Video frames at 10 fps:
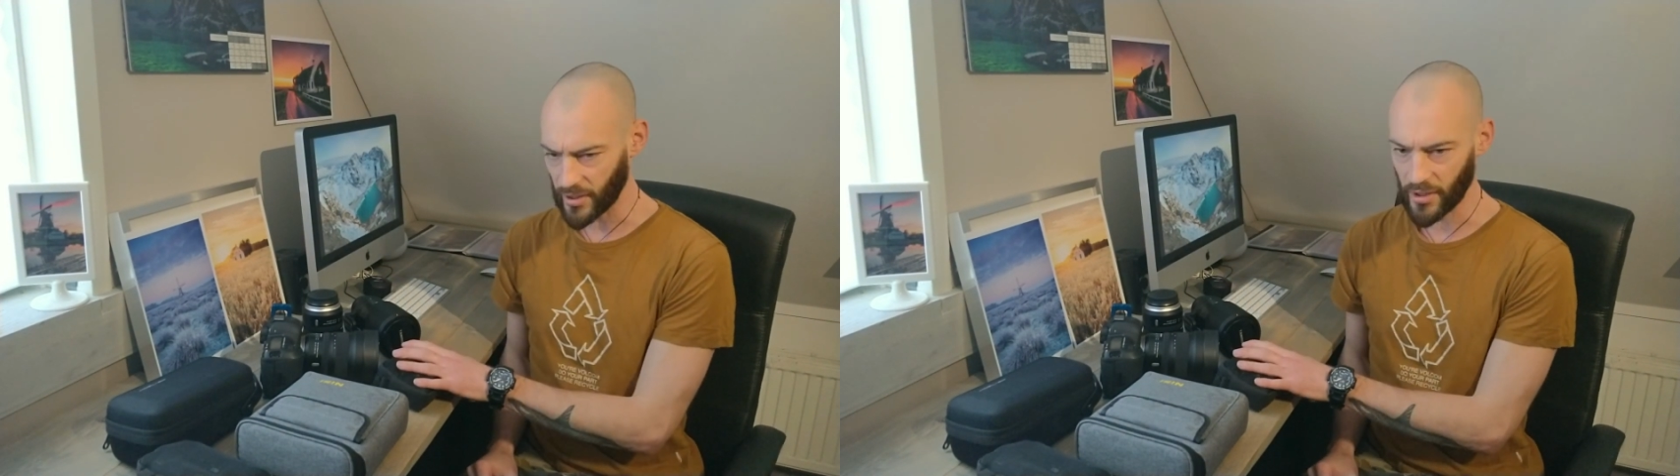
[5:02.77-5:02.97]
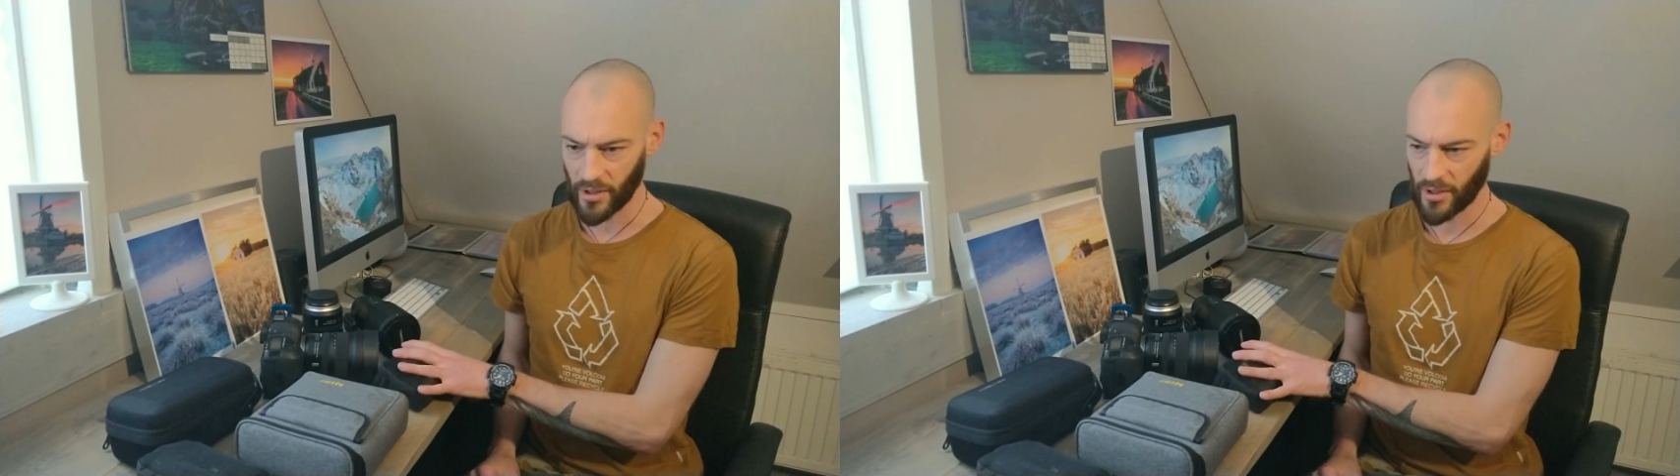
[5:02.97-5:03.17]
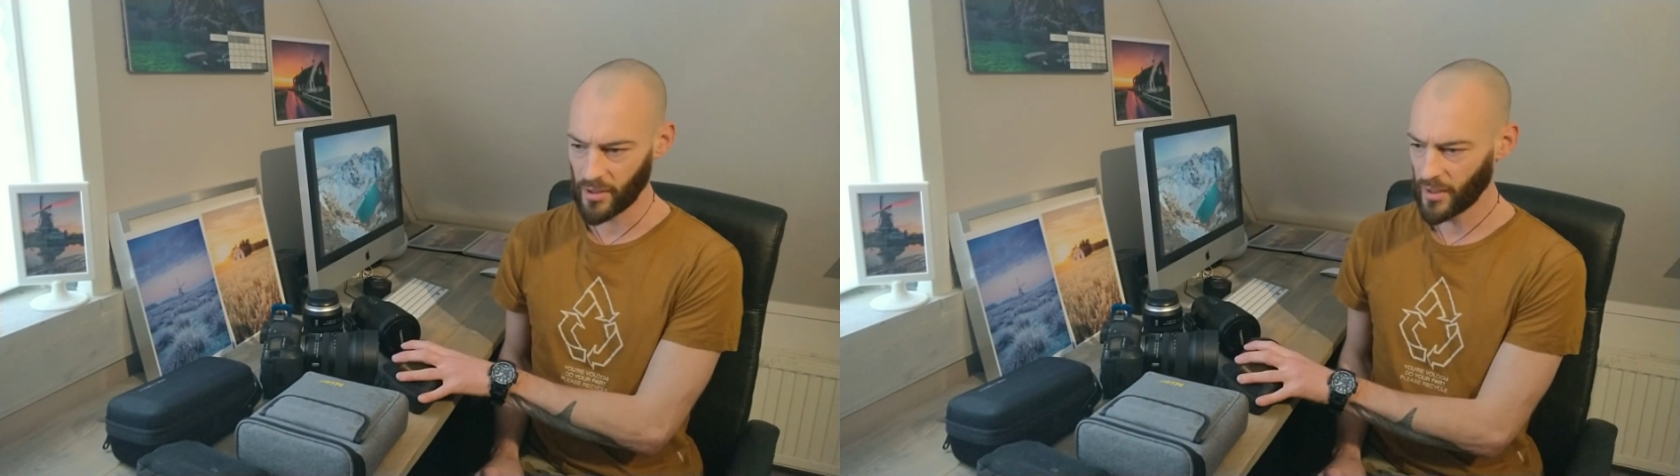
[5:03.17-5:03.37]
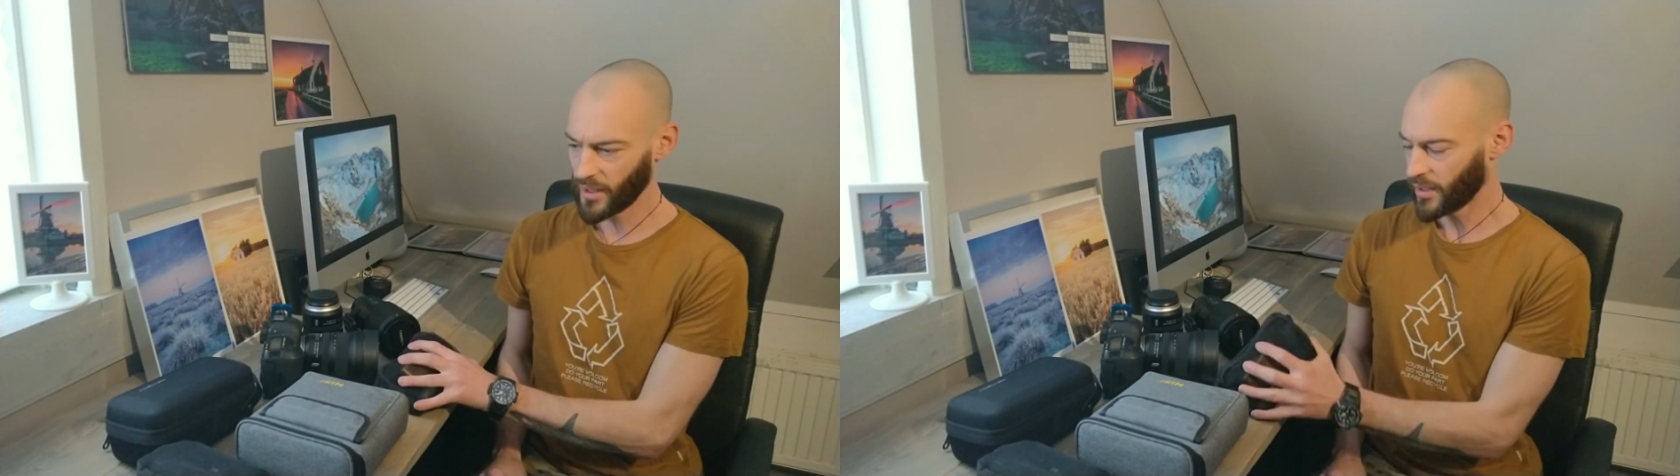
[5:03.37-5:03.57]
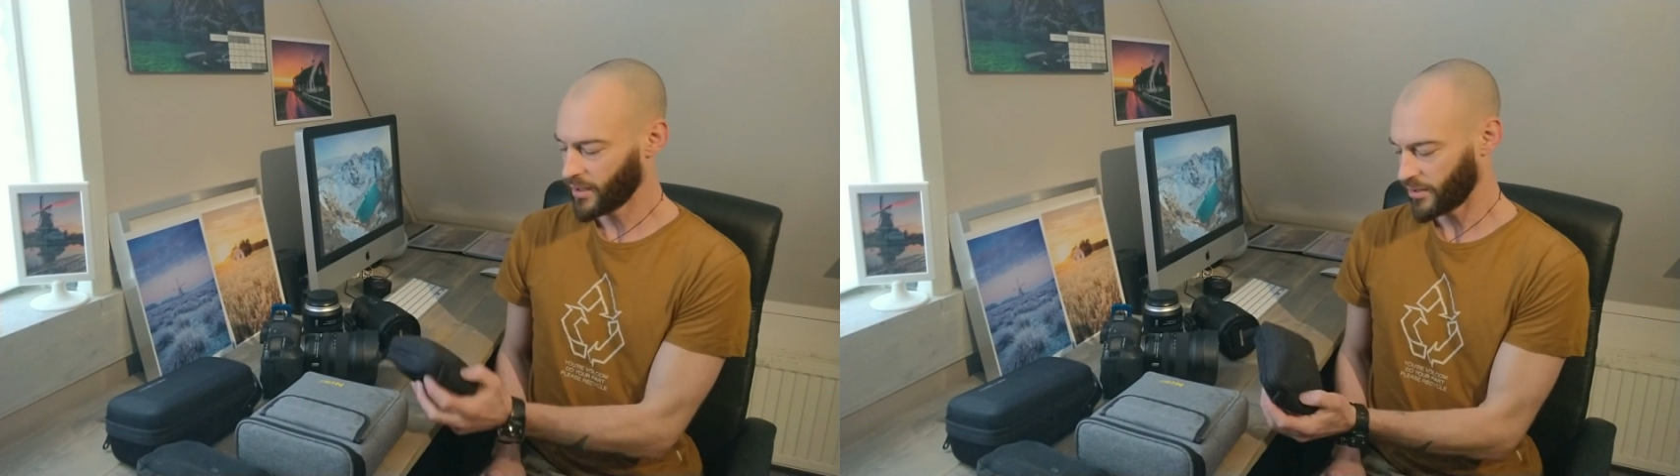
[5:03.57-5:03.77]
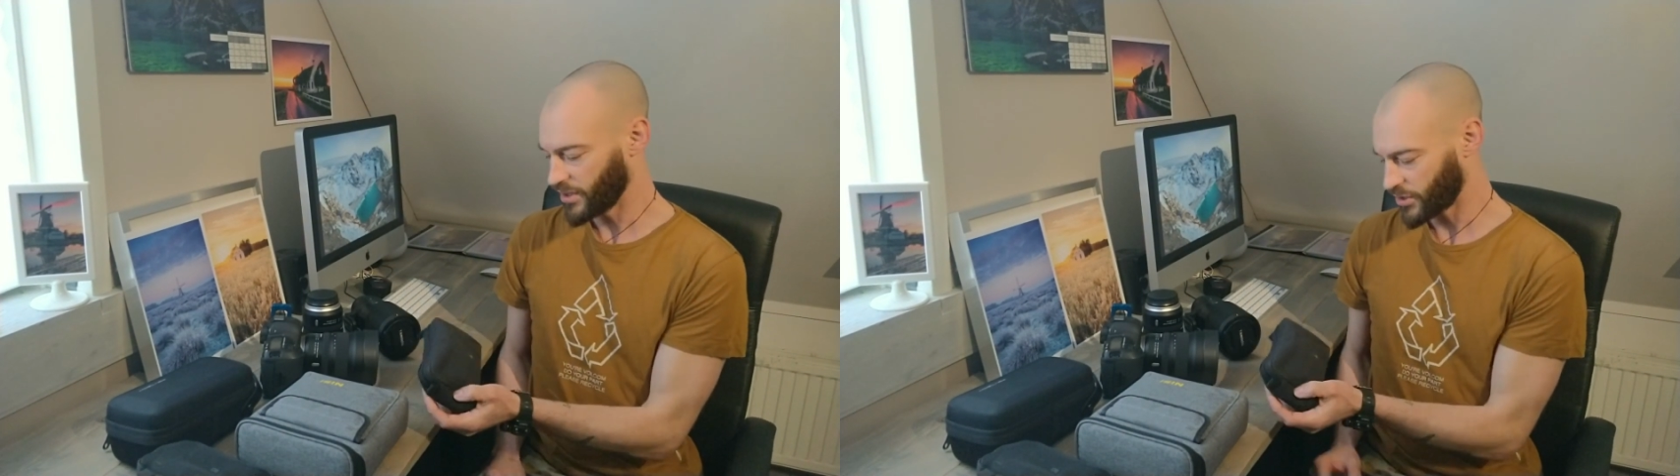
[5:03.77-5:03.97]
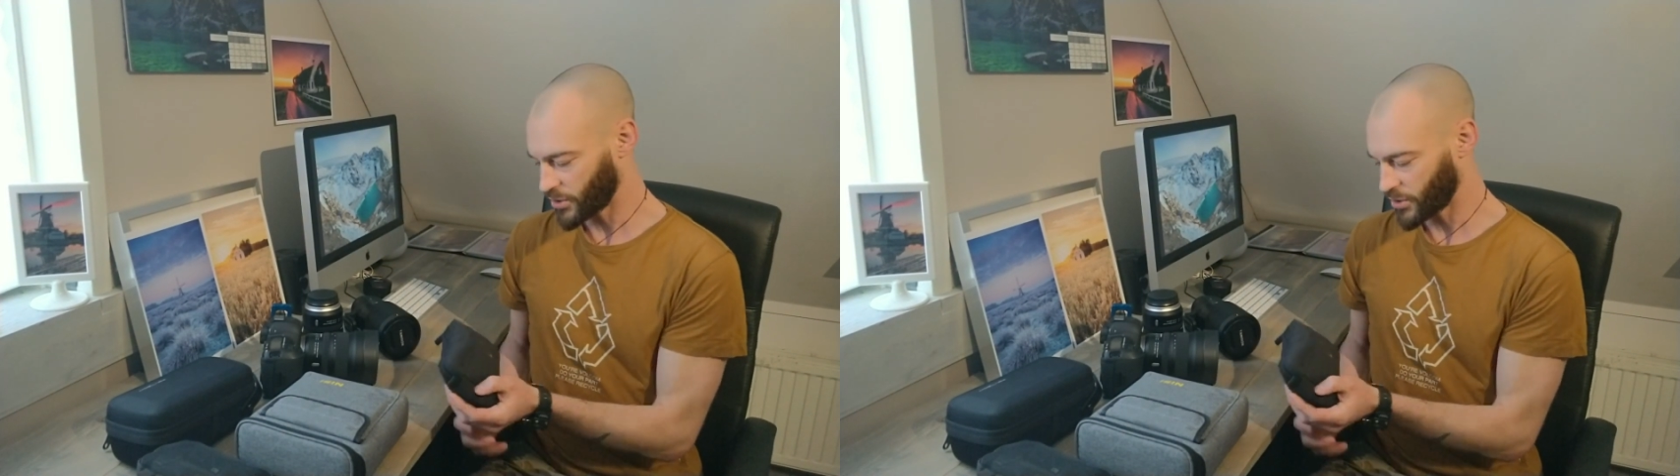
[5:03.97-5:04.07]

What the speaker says: the this